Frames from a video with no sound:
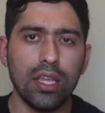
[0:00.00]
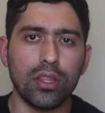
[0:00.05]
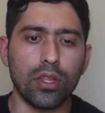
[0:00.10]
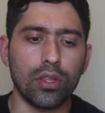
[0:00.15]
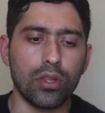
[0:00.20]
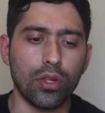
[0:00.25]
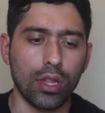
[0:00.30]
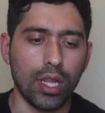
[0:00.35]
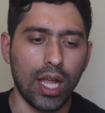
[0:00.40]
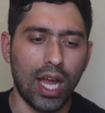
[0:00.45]

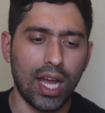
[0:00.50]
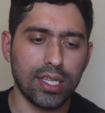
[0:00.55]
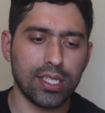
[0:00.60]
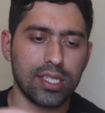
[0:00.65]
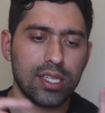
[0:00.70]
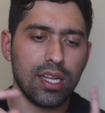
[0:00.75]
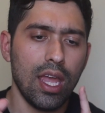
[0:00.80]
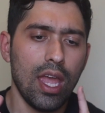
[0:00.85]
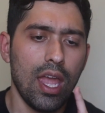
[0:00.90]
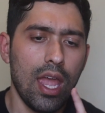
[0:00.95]
than the
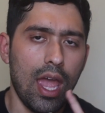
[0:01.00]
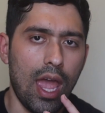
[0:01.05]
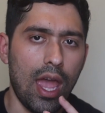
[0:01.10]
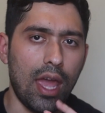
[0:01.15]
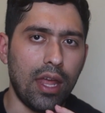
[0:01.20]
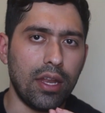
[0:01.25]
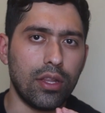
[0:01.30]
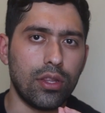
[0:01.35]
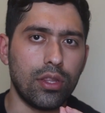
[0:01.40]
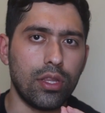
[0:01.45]
last.
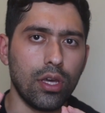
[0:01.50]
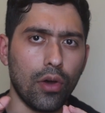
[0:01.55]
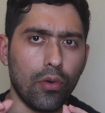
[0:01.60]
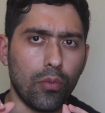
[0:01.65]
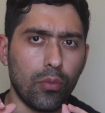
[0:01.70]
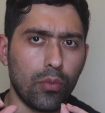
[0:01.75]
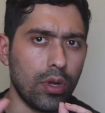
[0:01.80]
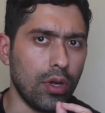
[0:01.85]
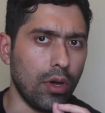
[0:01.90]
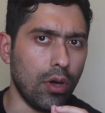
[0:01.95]
And the
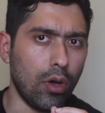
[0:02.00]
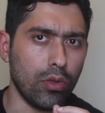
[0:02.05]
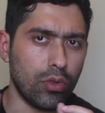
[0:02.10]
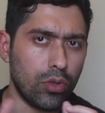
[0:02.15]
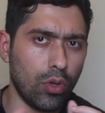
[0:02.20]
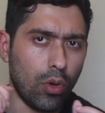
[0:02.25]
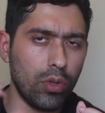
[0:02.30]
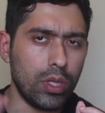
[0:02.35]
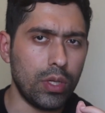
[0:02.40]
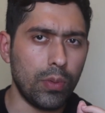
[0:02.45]

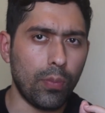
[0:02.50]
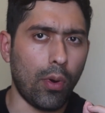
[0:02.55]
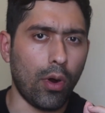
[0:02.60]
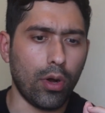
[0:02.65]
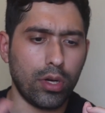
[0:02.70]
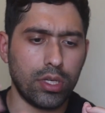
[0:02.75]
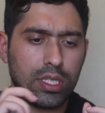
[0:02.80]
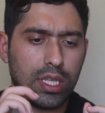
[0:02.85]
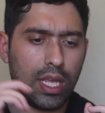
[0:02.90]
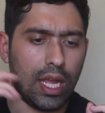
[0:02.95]
only
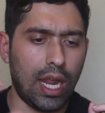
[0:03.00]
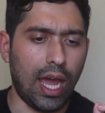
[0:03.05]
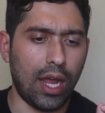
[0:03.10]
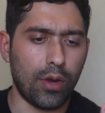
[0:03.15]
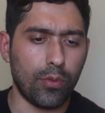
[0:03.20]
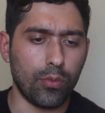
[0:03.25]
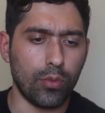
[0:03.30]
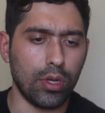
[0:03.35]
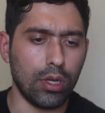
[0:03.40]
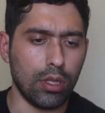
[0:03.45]
parts that
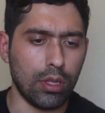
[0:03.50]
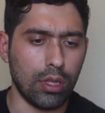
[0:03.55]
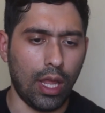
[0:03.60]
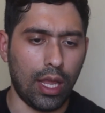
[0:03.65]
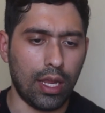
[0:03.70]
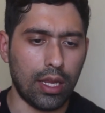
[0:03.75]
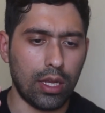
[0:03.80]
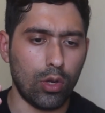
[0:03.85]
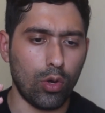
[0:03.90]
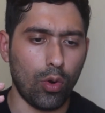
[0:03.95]
had real
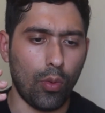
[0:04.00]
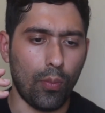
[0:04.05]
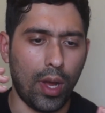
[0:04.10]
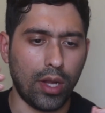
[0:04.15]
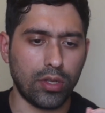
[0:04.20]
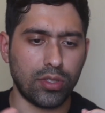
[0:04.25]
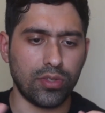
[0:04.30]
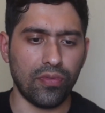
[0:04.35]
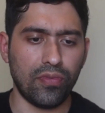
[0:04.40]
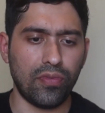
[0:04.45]

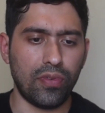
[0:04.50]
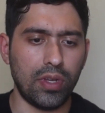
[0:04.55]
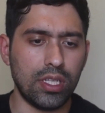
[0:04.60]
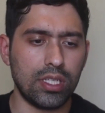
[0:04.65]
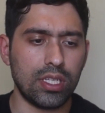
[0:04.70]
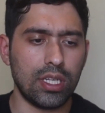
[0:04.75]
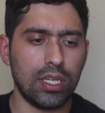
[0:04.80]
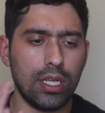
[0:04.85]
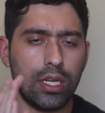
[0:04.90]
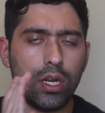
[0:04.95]
amounts of
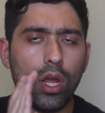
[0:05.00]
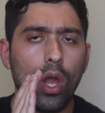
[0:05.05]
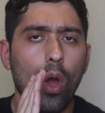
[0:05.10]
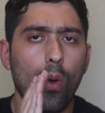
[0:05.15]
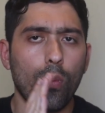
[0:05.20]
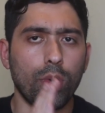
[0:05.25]
feats in it